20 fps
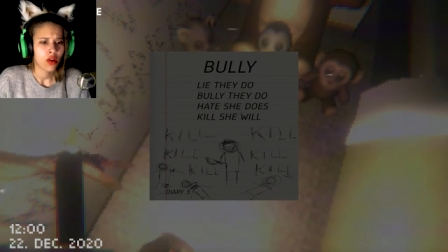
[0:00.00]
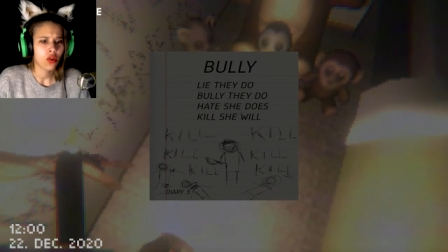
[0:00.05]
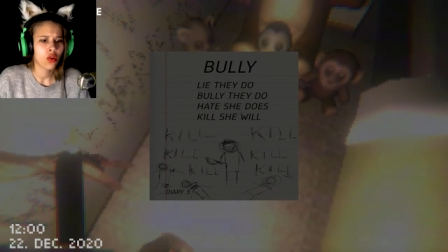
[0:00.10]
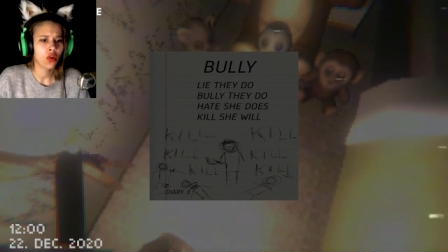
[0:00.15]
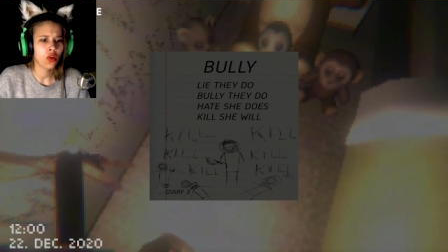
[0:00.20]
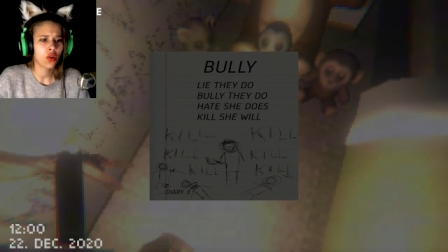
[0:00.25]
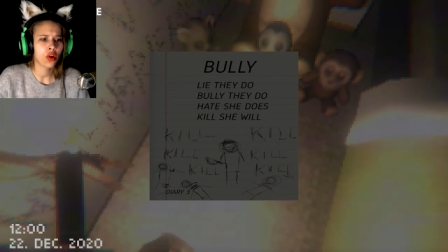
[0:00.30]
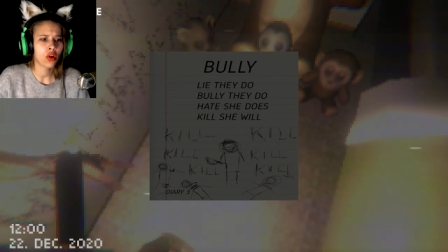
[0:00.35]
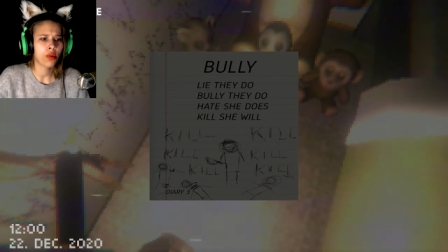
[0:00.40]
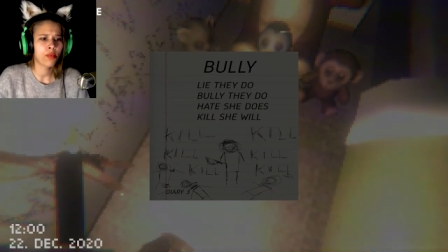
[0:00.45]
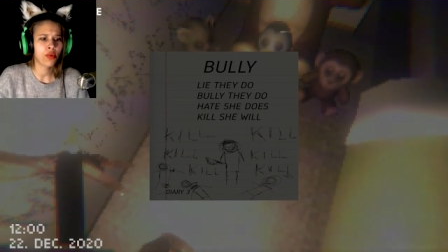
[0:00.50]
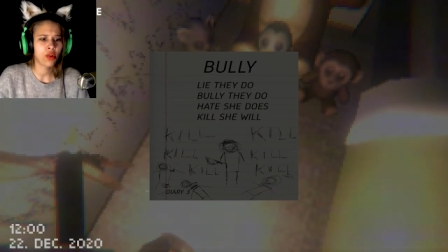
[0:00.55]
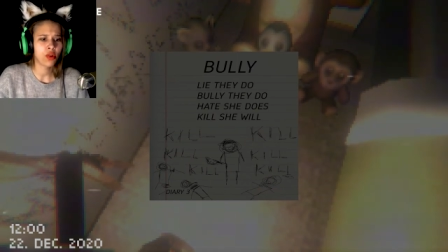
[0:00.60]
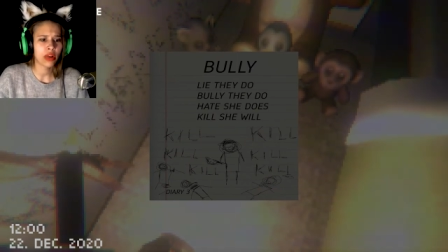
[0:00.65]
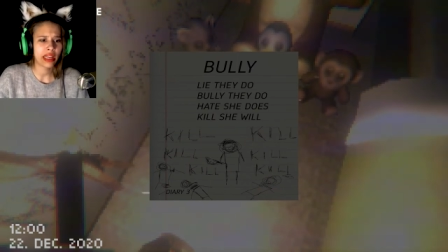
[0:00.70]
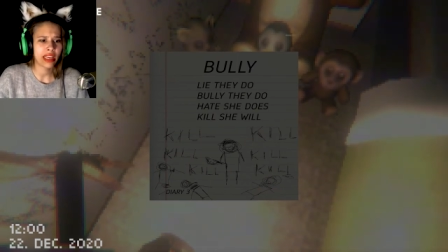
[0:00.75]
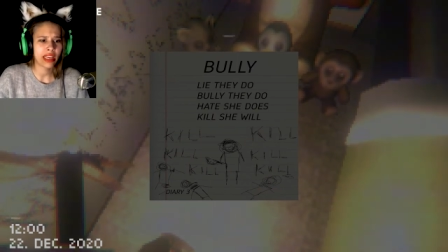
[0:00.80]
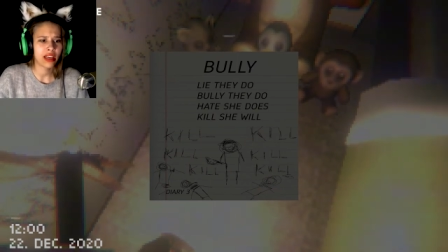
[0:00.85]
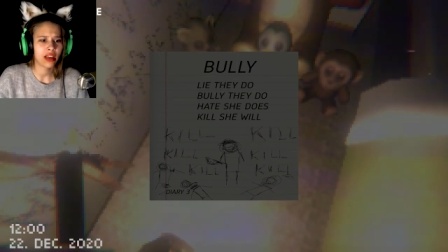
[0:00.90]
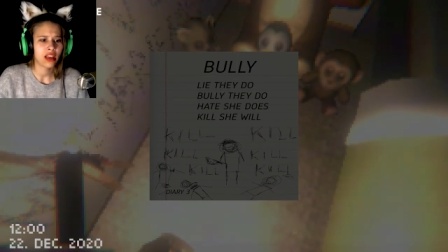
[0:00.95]
Ooh,
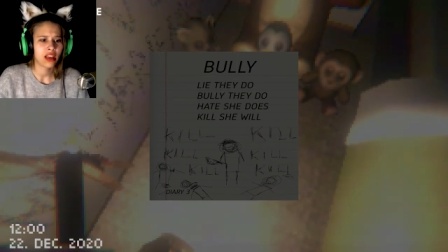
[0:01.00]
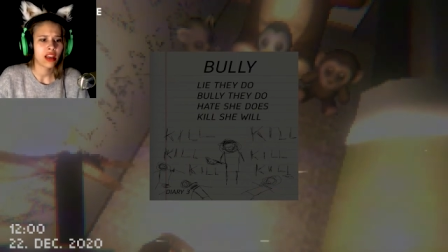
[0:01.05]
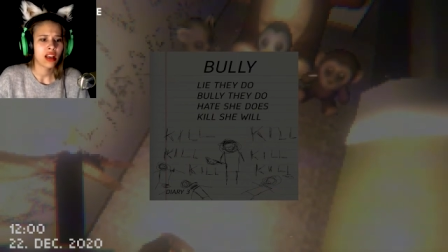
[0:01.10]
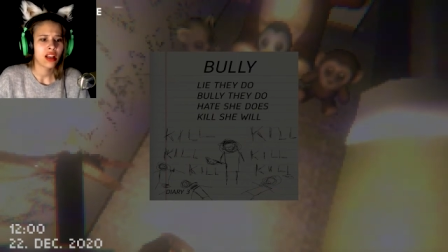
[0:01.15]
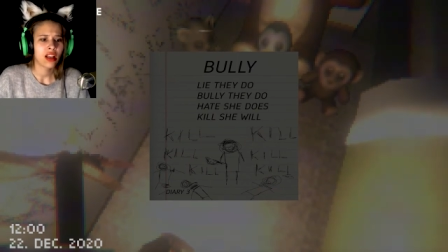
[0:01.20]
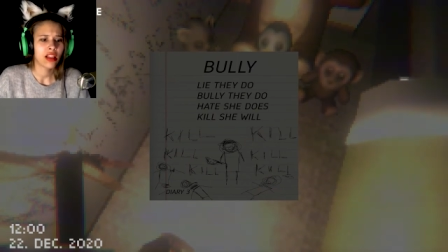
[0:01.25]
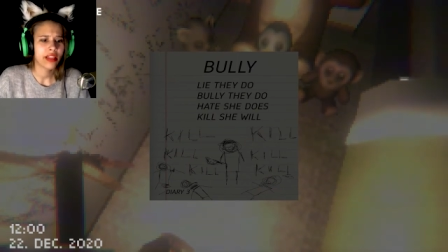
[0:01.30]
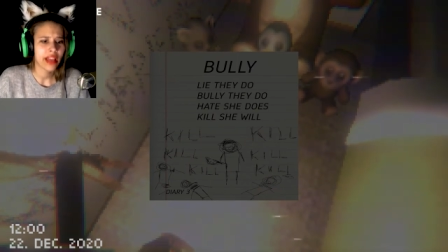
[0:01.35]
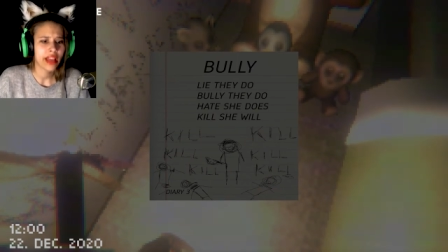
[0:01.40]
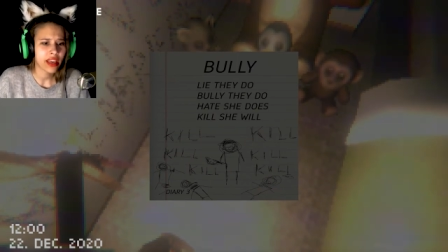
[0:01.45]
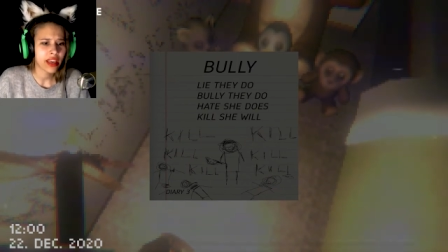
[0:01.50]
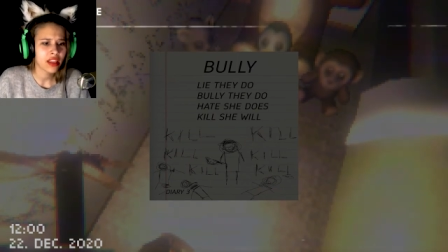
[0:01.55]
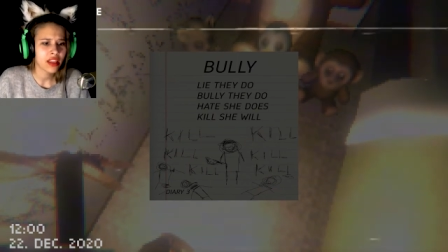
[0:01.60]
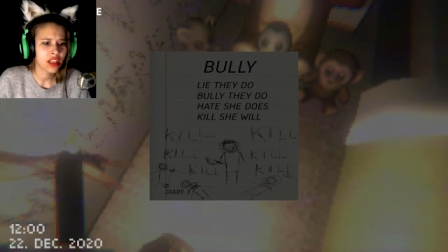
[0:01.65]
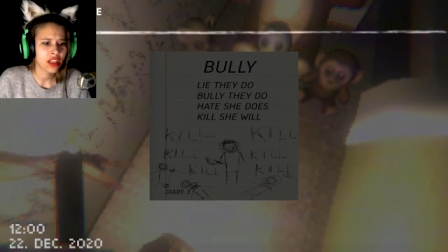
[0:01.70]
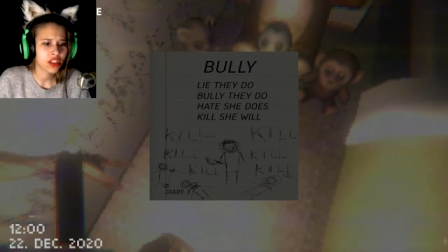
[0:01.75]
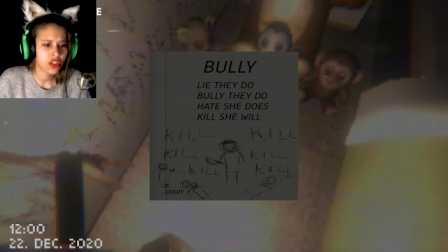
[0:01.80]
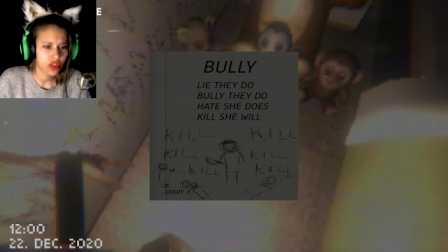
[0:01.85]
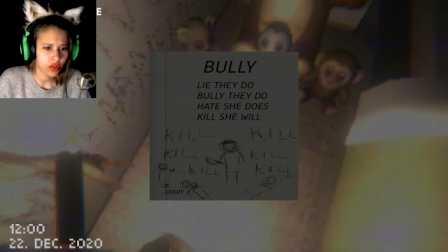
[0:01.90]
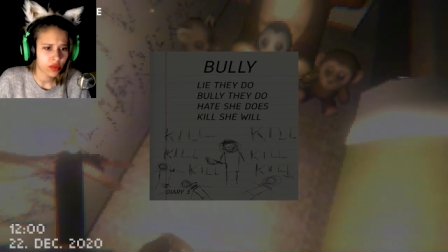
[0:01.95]
bully. Lie
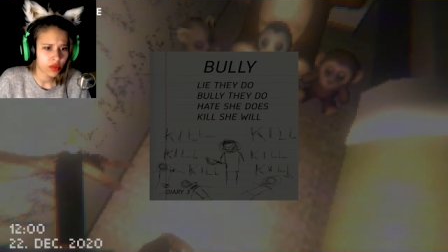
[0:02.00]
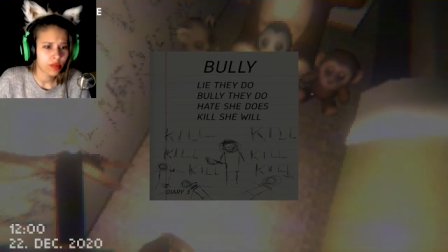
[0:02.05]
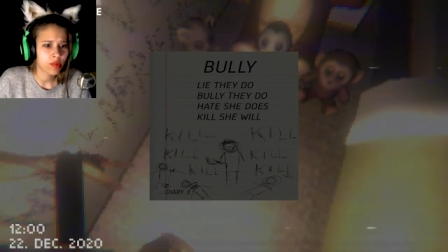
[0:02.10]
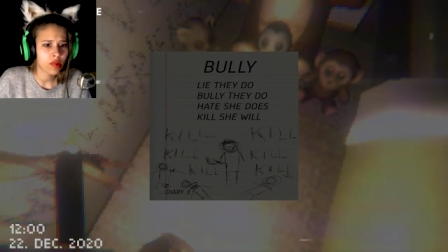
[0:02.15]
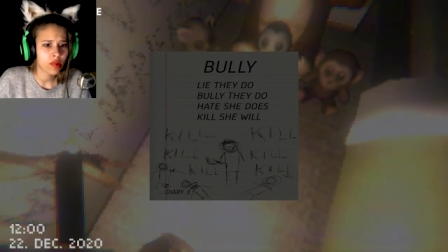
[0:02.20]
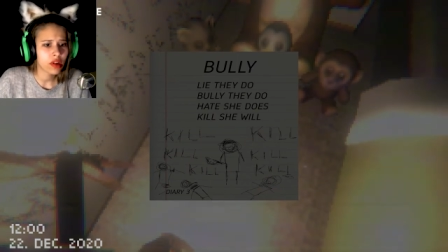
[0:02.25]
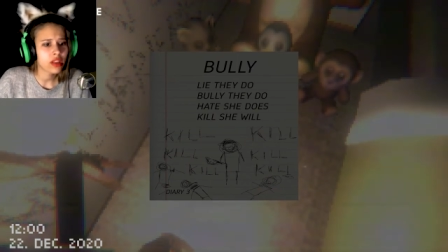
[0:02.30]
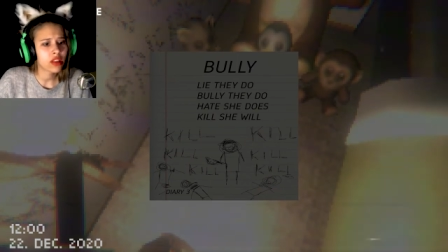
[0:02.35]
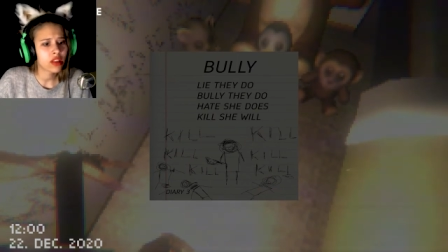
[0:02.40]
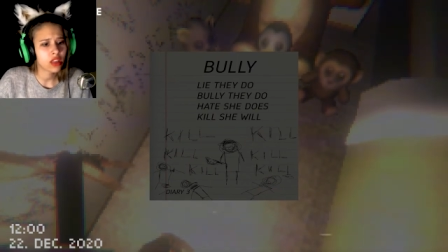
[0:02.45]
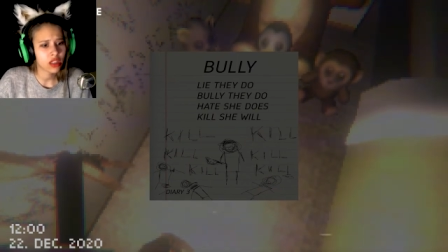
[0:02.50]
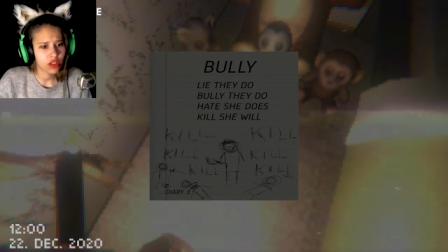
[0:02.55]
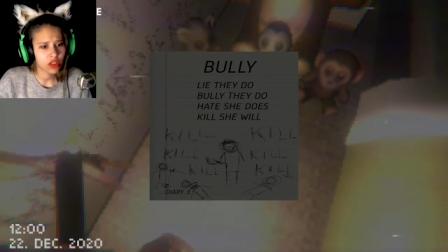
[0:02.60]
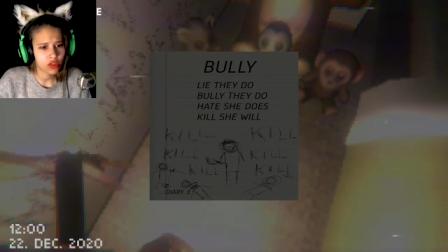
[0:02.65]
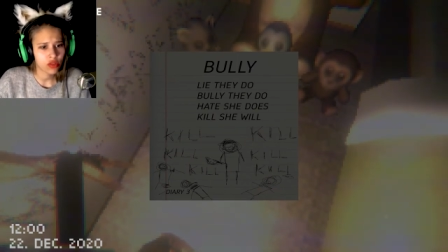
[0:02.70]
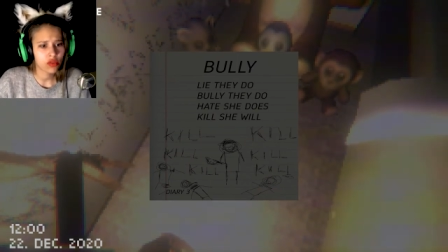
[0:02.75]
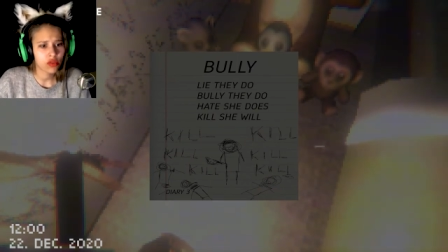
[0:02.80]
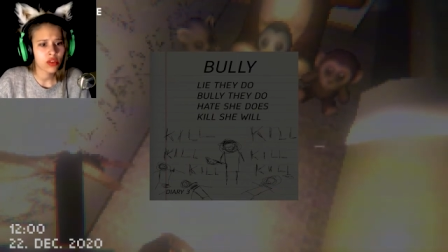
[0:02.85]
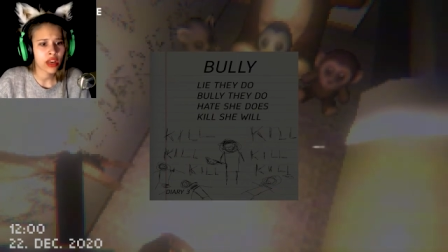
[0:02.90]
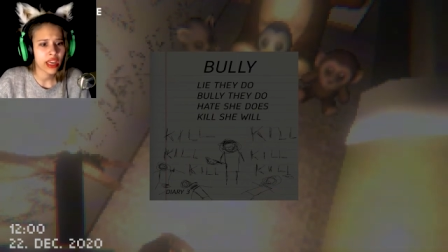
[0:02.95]
they do, bully they do,